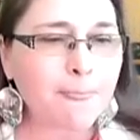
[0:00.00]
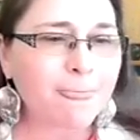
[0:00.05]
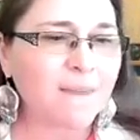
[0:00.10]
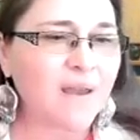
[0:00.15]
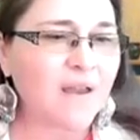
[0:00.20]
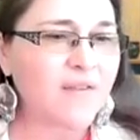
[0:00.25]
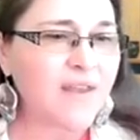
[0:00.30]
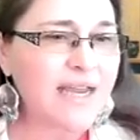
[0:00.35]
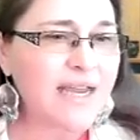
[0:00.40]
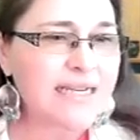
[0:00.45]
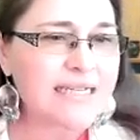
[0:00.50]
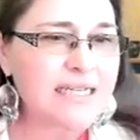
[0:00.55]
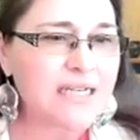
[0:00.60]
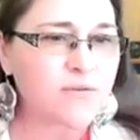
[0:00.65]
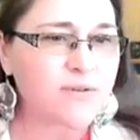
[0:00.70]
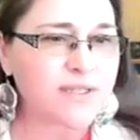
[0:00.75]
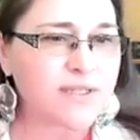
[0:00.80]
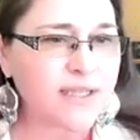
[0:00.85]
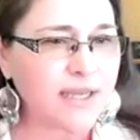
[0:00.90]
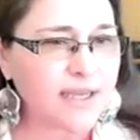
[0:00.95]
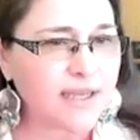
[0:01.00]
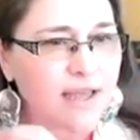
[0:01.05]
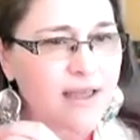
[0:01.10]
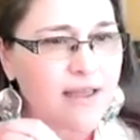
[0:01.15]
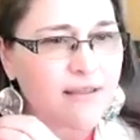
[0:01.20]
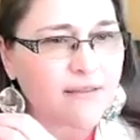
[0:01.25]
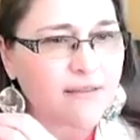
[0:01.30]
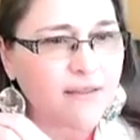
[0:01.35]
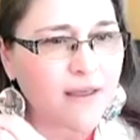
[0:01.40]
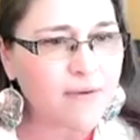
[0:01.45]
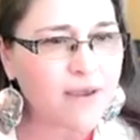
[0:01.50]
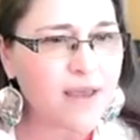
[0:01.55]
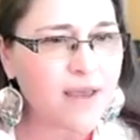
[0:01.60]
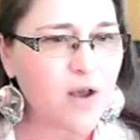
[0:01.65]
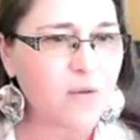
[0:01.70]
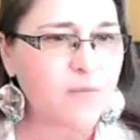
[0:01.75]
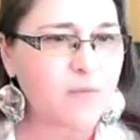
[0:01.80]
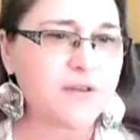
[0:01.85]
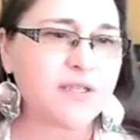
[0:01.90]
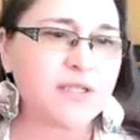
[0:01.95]
And the idea was like, let me
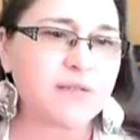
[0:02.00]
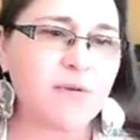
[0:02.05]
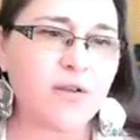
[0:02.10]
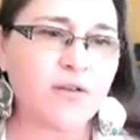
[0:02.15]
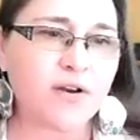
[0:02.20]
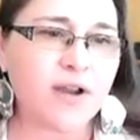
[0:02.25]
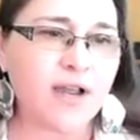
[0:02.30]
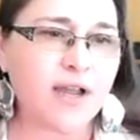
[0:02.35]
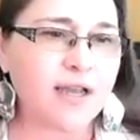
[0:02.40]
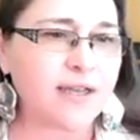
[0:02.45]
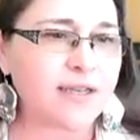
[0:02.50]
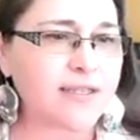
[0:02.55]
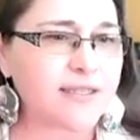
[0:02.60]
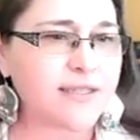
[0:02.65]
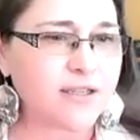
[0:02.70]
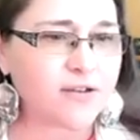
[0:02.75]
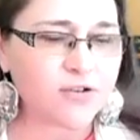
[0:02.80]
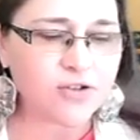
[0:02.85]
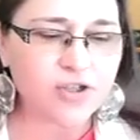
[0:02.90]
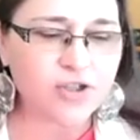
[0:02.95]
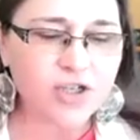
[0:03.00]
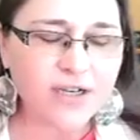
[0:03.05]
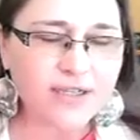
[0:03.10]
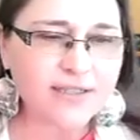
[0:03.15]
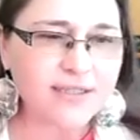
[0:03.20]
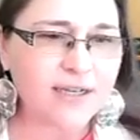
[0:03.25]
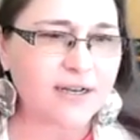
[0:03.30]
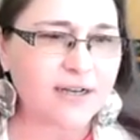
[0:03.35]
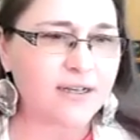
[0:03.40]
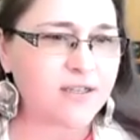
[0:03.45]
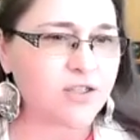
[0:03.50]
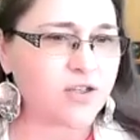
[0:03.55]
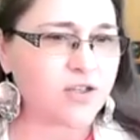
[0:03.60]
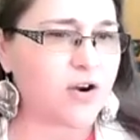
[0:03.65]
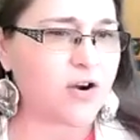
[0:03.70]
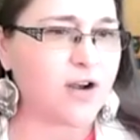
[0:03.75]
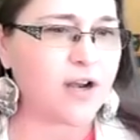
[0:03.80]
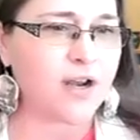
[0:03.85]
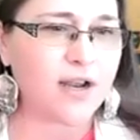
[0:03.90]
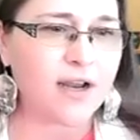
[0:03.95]
help these smaller guys that are just getting
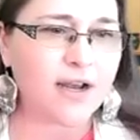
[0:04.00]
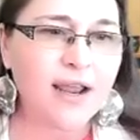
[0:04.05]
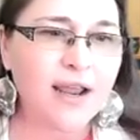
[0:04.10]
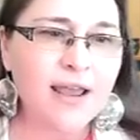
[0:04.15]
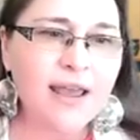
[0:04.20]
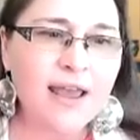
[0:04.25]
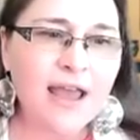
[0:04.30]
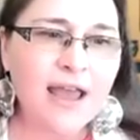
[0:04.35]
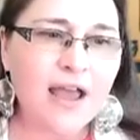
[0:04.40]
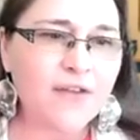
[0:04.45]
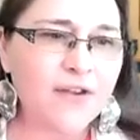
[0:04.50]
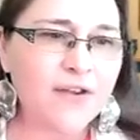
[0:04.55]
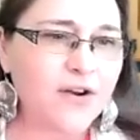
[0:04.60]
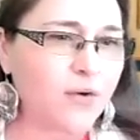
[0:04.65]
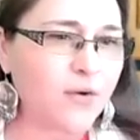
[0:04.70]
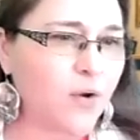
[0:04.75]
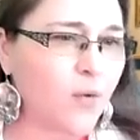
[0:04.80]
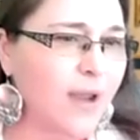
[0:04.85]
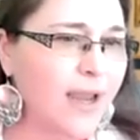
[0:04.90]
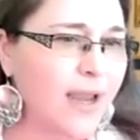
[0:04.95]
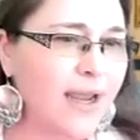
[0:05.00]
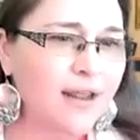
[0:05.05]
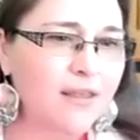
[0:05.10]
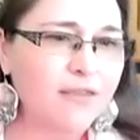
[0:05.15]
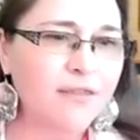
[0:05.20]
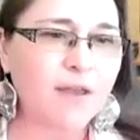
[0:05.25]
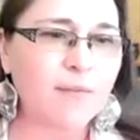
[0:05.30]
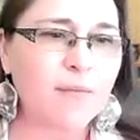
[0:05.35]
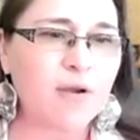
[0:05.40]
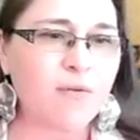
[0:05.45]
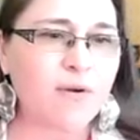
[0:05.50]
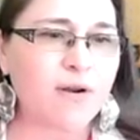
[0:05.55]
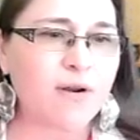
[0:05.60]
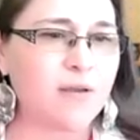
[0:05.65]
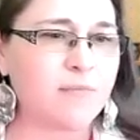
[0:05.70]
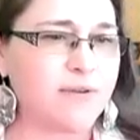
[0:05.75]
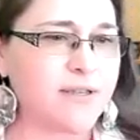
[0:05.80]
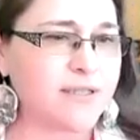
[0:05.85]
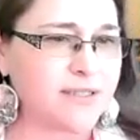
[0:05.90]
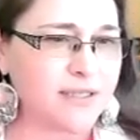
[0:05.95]
started and they don't know anything about running a
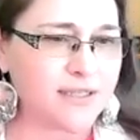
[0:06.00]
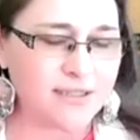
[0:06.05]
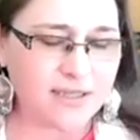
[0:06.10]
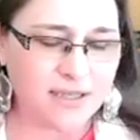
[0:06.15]
business.